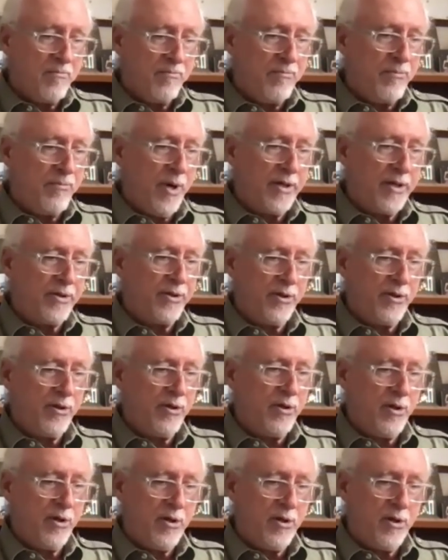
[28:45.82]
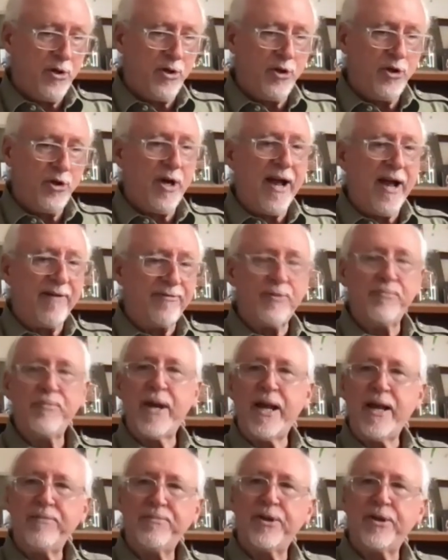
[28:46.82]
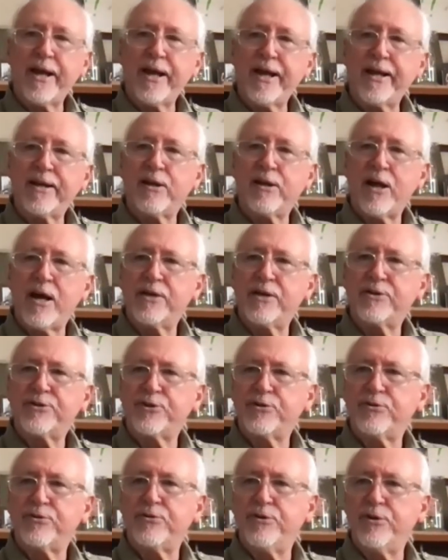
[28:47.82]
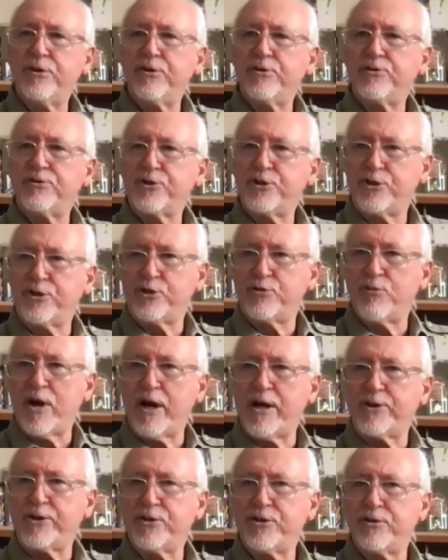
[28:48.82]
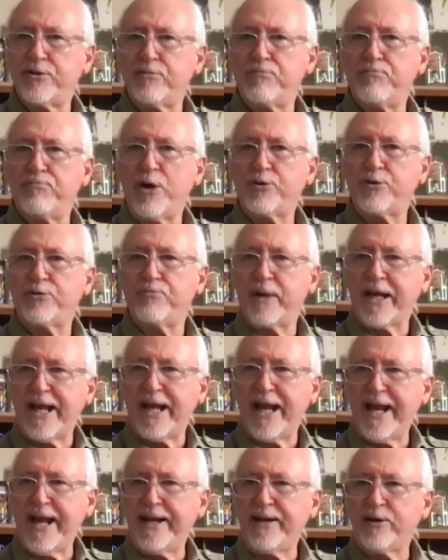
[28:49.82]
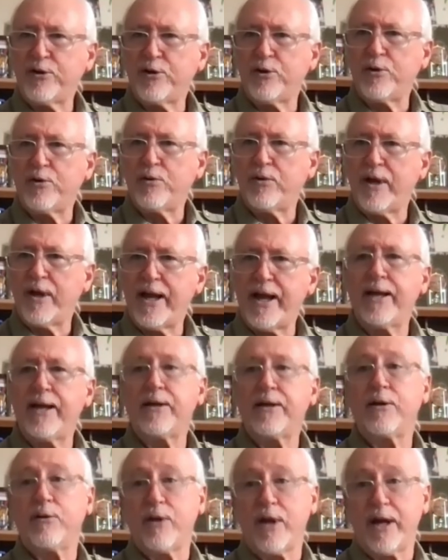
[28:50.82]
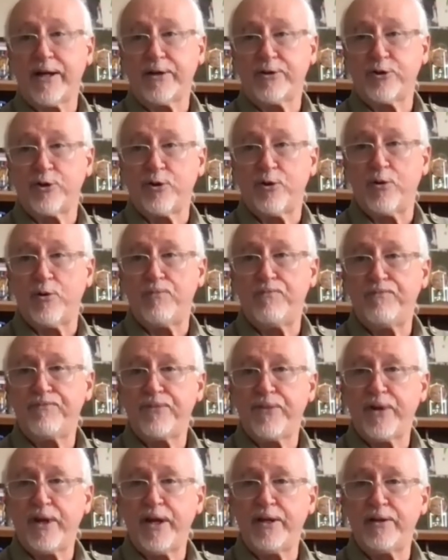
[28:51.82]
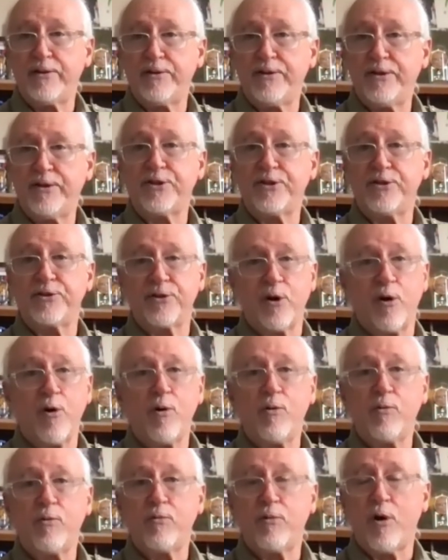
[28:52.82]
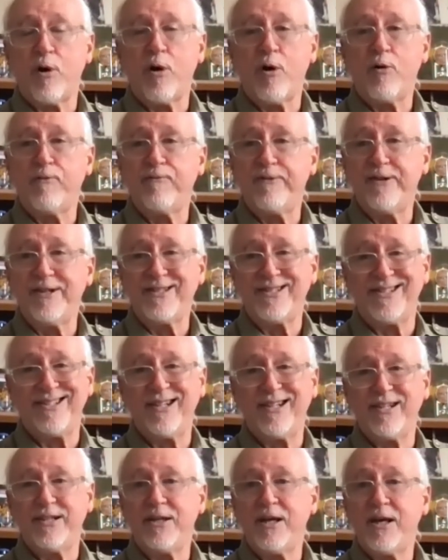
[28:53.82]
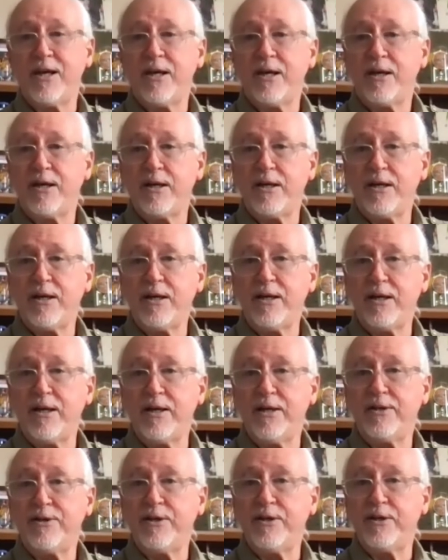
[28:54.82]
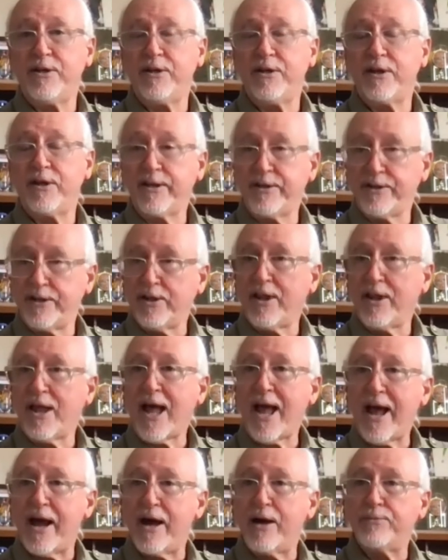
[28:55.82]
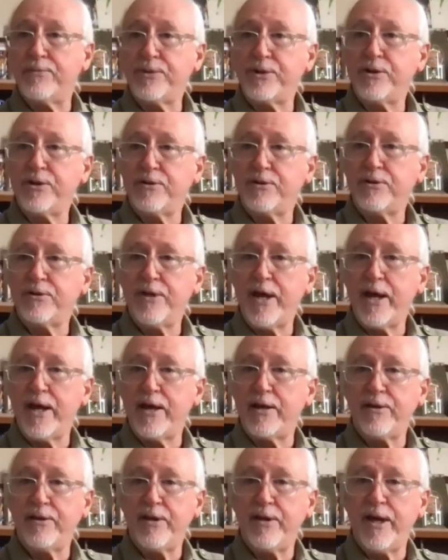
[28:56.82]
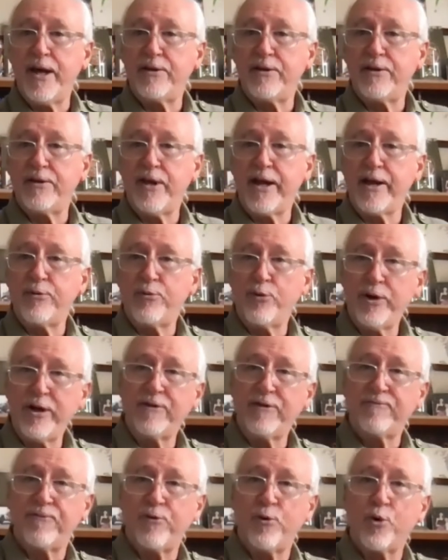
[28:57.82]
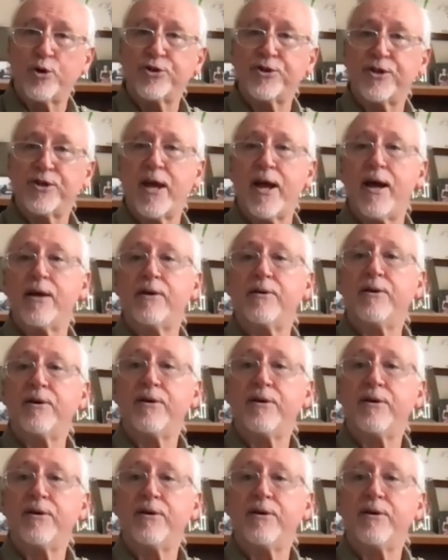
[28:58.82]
but you have to be able to analyze the situation, both mechanical and electrical. And this is all, all visited in the, in the labs that, that they reinforce that